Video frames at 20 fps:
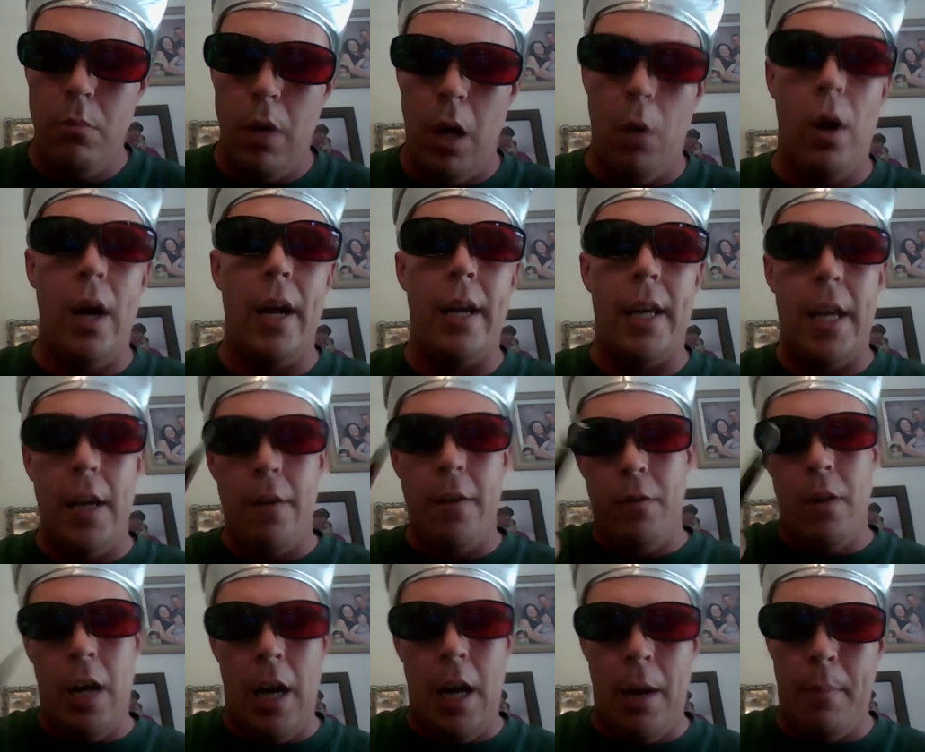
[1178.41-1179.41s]
I want to
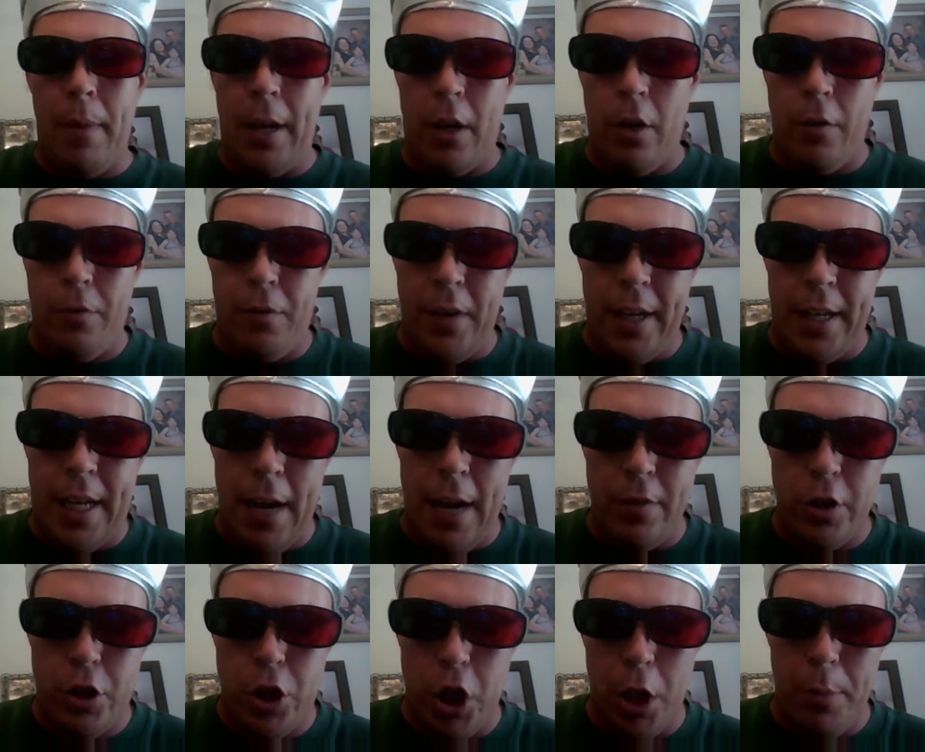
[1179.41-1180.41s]
give uh, my good friend
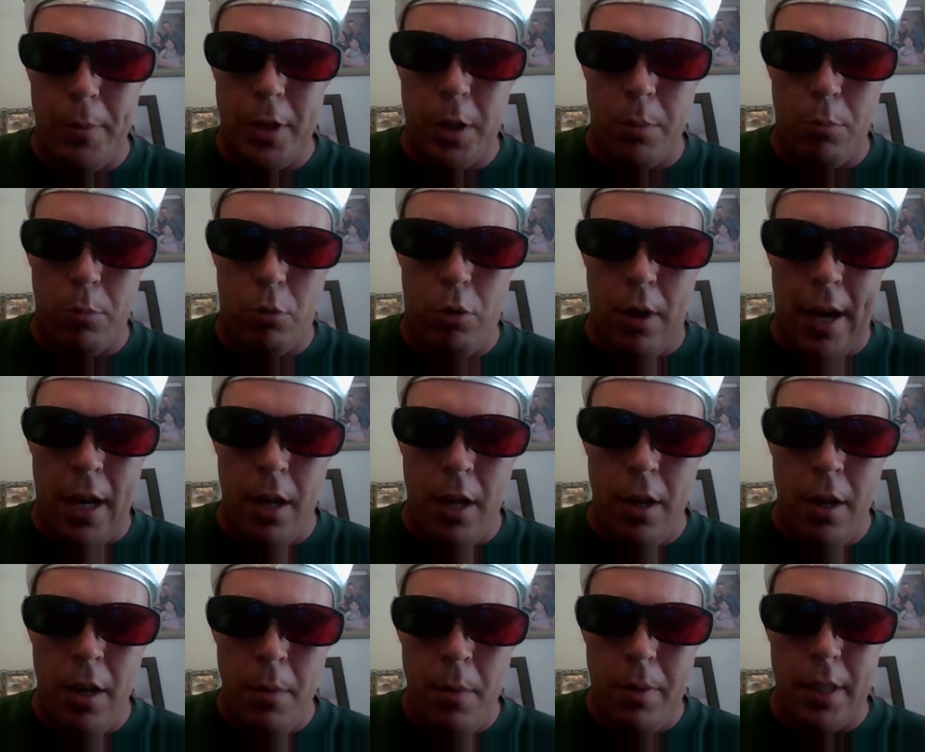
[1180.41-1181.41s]
Kevin Sherman some
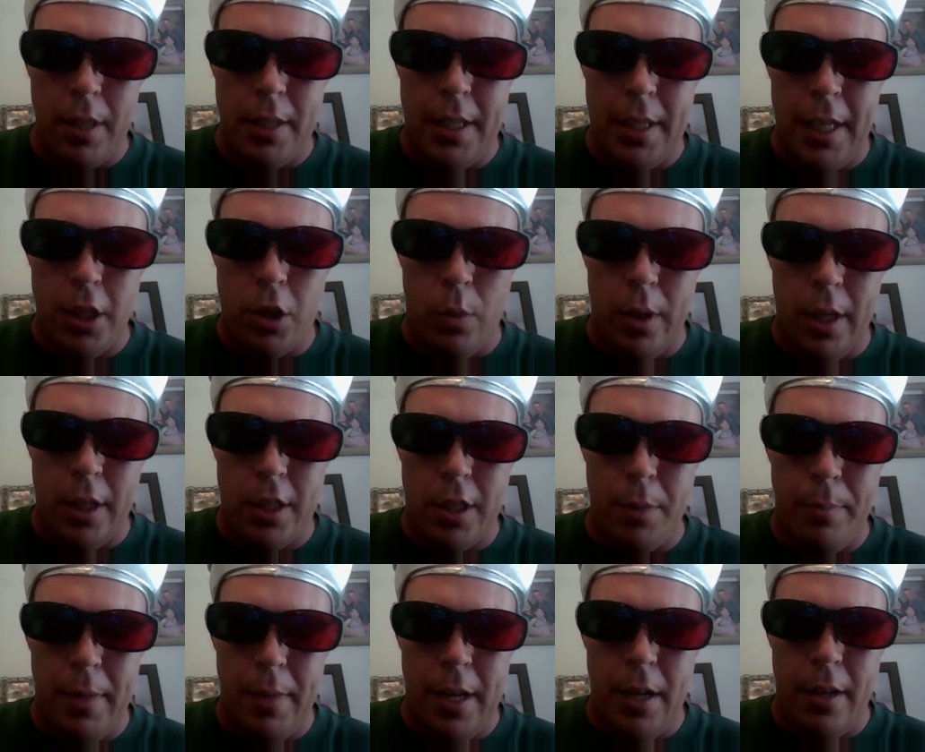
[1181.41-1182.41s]
credit. Because he's the one that
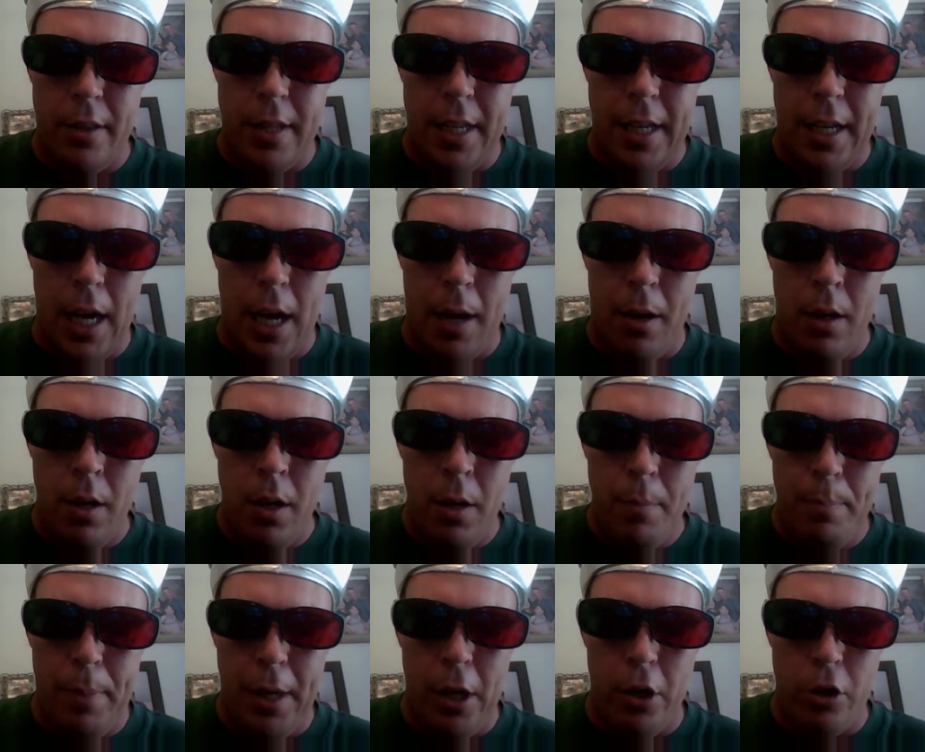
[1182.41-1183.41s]
submitted the uh,
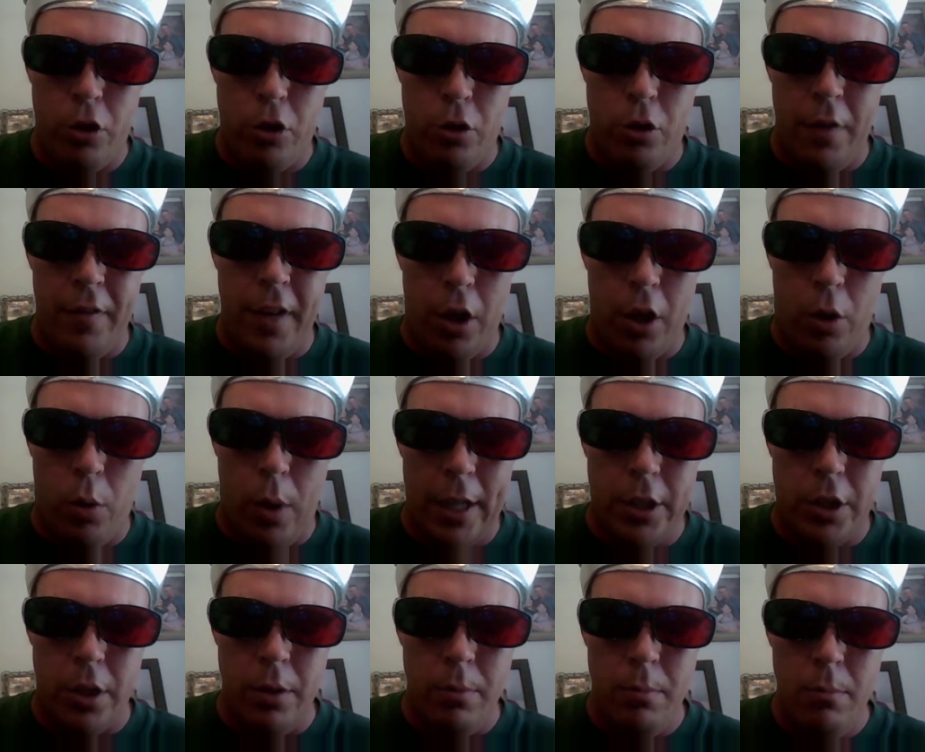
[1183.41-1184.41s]
beer trivia
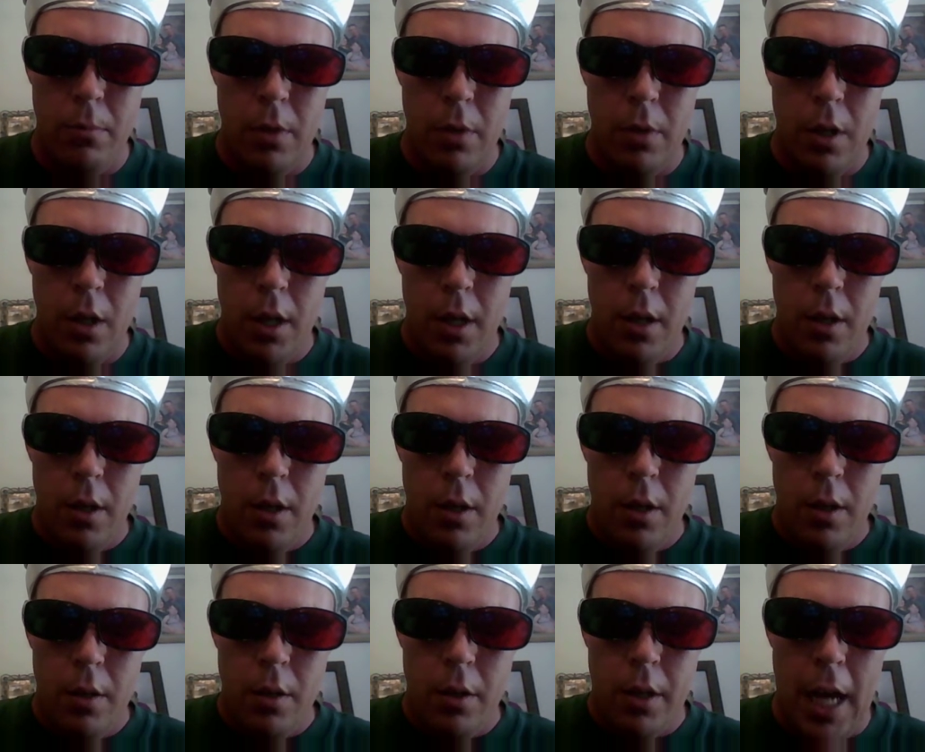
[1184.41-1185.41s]
question.
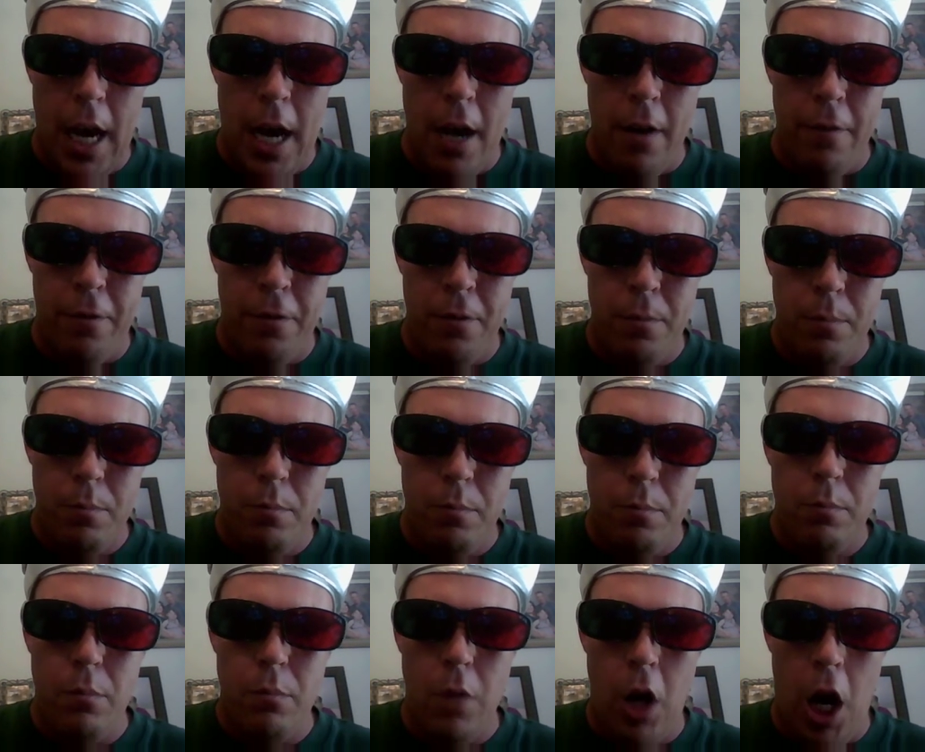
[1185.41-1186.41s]
Kev?
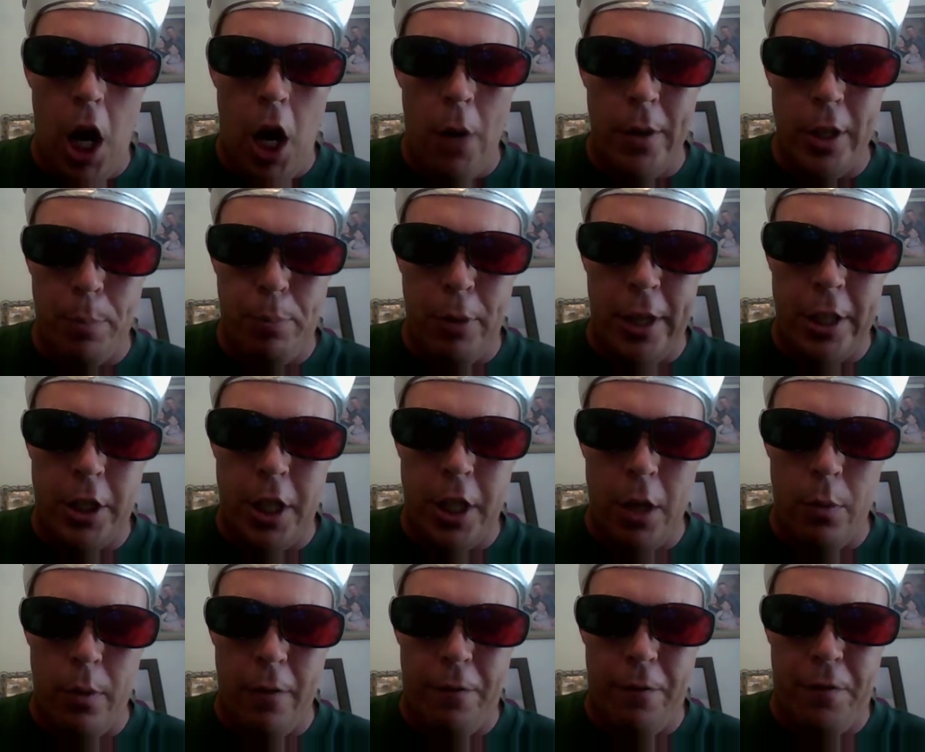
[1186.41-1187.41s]
Always
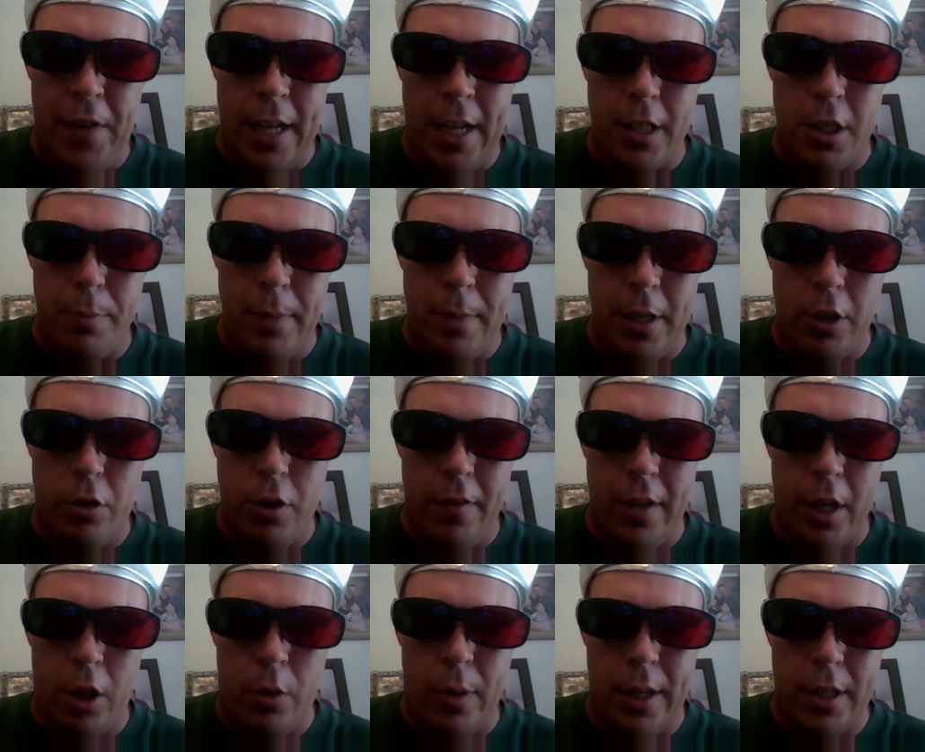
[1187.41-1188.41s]
appreciate it when fans submit
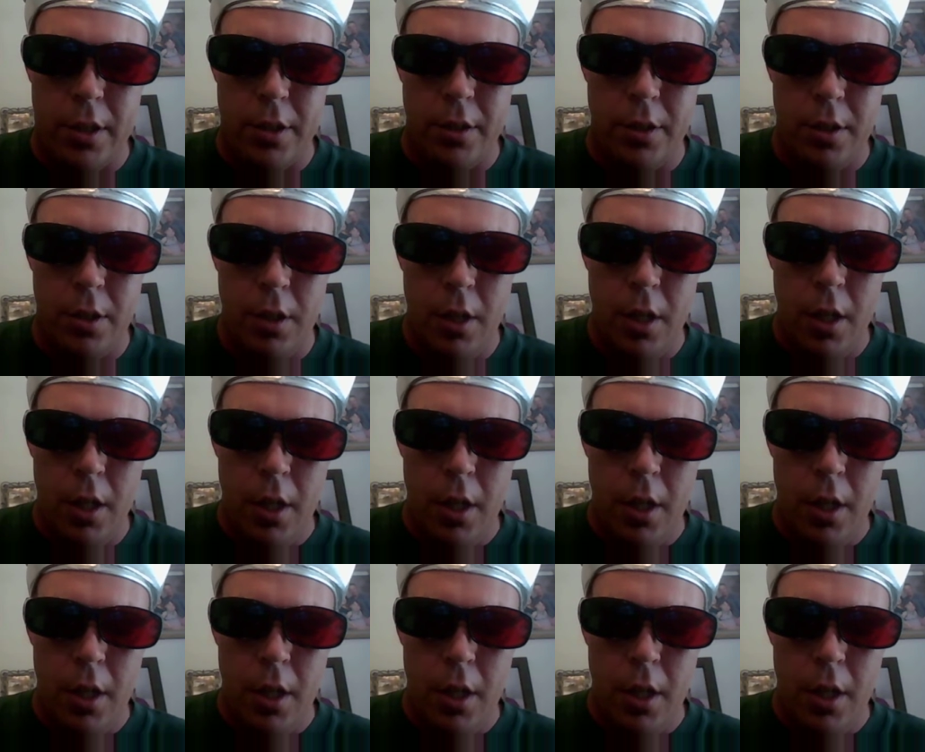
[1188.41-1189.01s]
trivia questions.